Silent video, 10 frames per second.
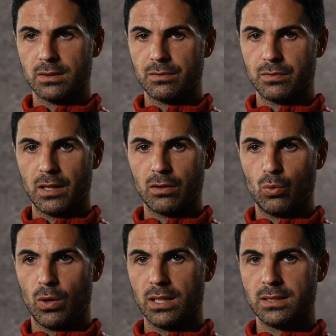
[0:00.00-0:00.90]
of
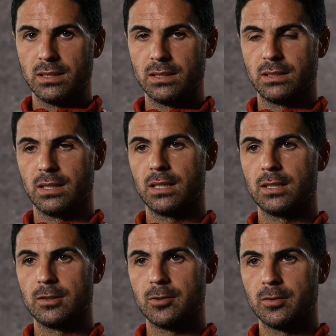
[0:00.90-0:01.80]
qualities,
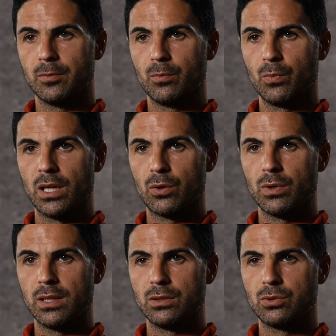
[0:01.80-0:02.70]
and we are
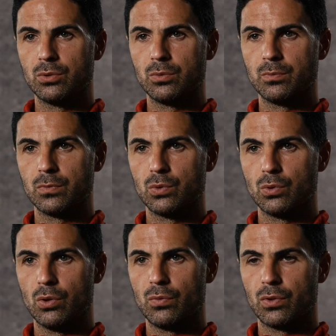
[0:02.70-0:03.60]
ready to
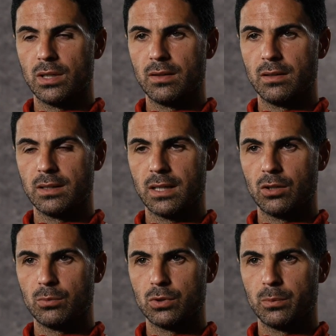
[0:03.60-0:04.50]
go for anything that
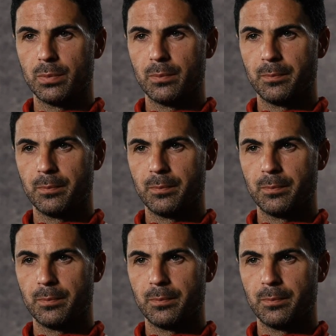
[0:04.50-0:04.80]
comes up.